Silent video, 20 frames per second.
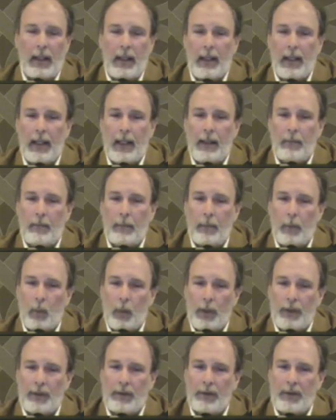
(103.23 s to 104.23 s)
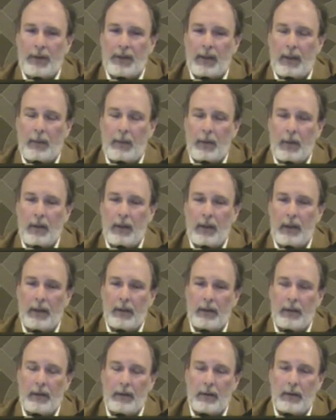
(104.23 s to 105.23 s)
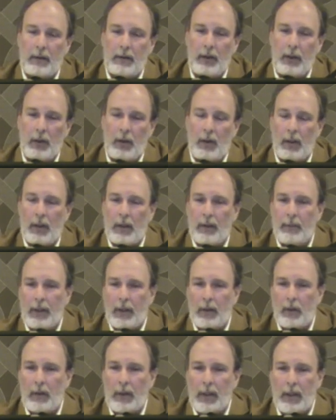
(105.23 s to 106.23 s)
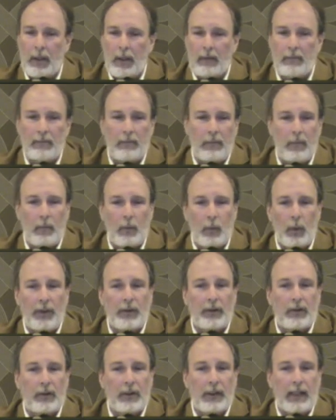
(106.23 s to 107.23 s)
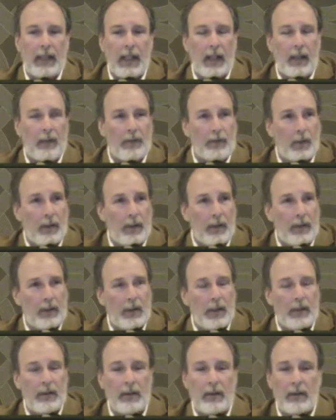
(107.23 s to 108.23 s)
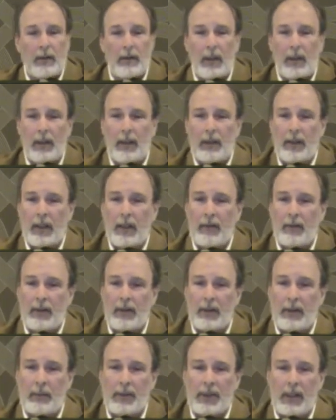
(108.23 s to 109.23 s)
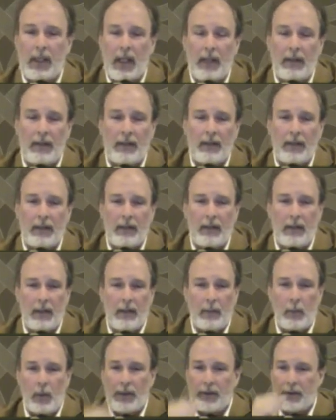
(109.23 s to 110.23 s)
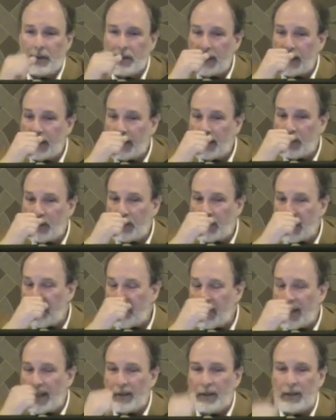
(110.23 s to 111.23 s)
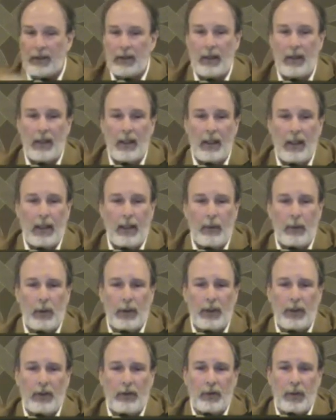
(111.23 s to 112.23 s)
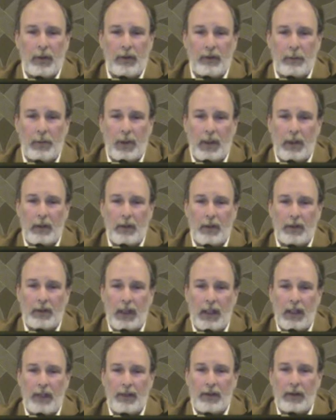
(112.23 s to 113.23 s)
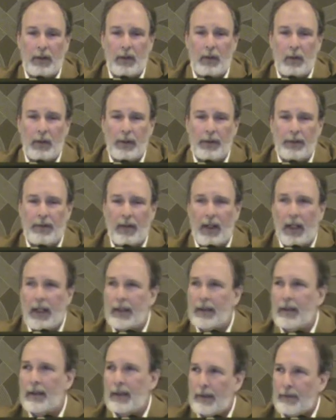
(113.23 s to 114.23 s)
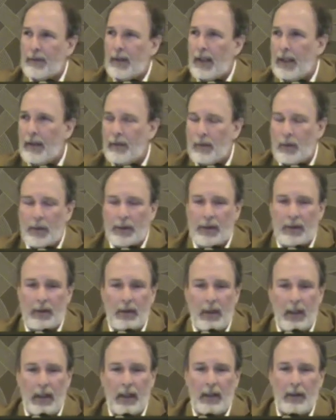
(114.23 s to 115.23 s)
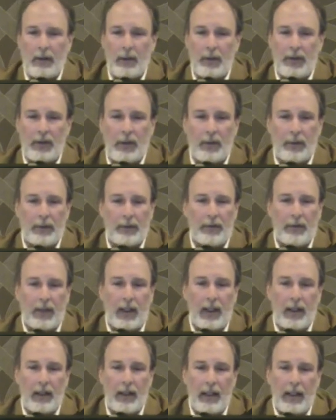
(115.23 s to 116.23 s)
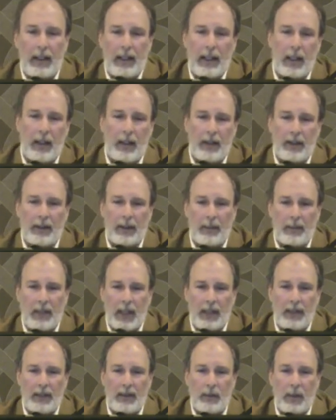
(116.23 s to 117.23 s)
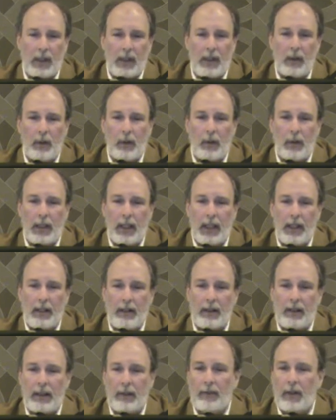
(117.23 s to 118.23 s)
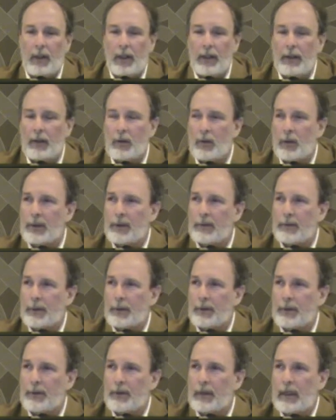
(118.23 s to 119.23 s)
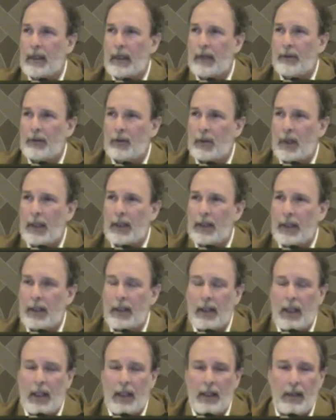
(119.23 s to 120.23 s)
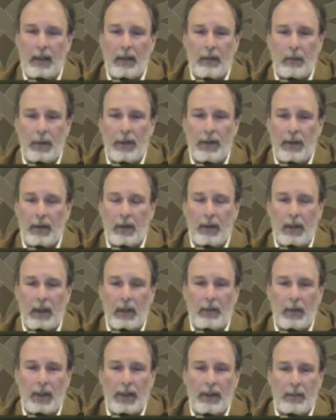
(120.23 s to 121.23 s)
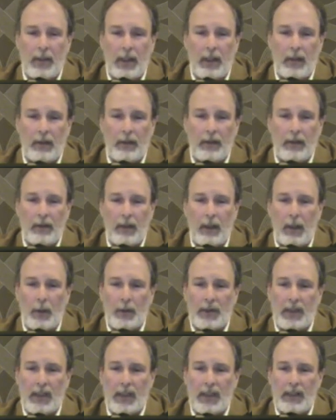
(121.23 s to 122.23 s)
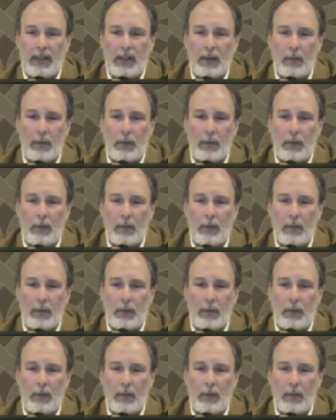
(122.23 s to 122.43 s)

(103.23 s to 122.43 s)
in winter and summer in New York, but only winter in California under Dave and Tim's guidance that the winter season would be the best. We looked at two different particle sizes, the coarse fine, and the fine, of course, includes the ultrafine. And in some cases, we co-located Teflon and quartz filters to try and get an idea of what the trace metal and OCEC